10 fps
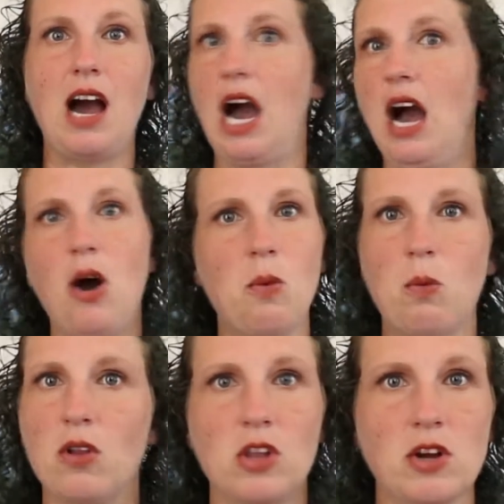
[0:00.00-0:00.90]
I don't
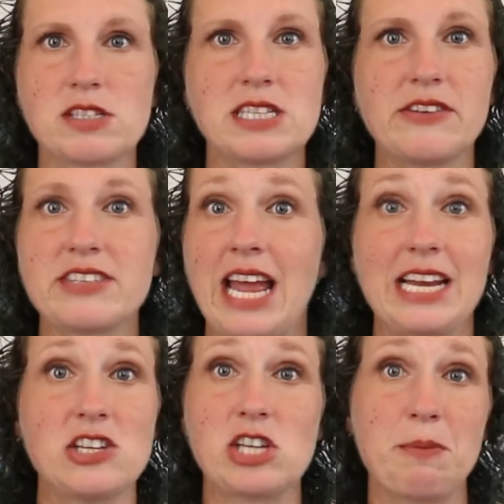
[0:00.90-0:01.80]
want long sleeves in
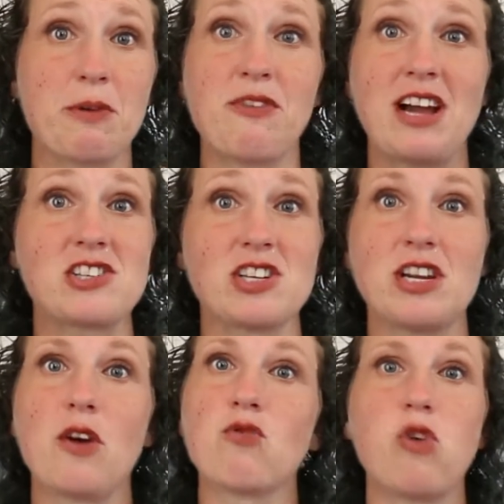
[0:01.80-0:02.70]
any shape or
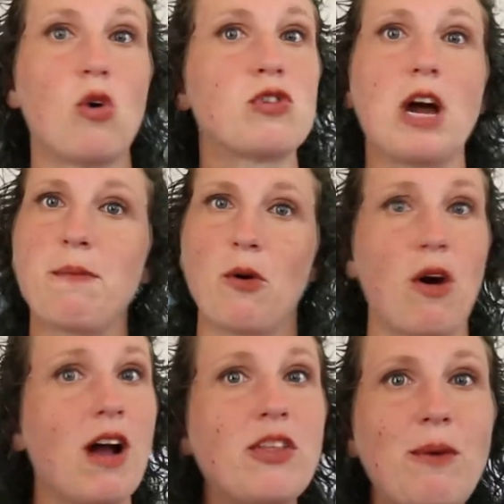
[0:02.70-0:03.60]
fashion, rolled up or
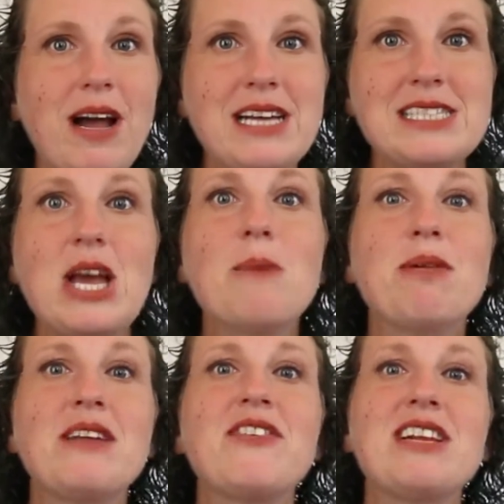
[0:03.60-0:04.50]
otherwise.
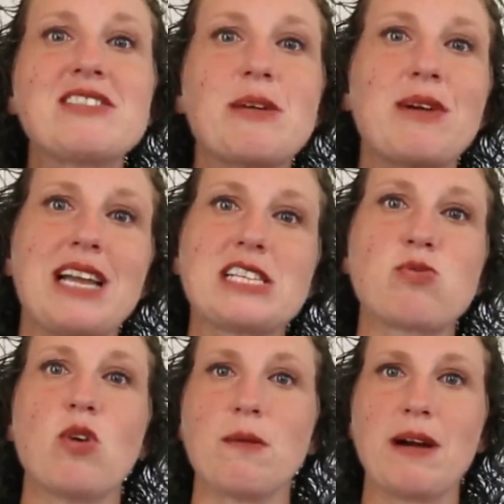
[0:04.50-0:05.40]
But if you live somewhere less
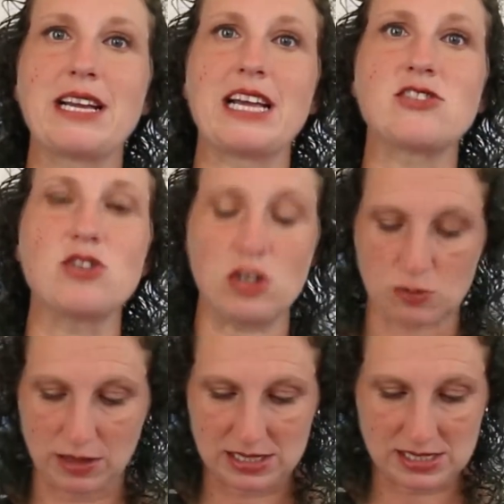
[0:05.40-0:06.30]
warm, I guess you could
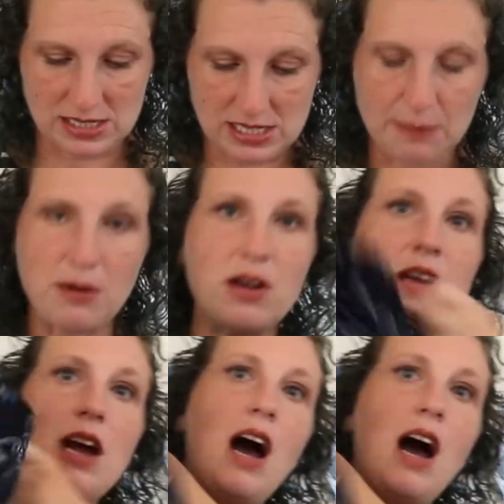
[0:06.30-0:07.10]
wear this in the summer.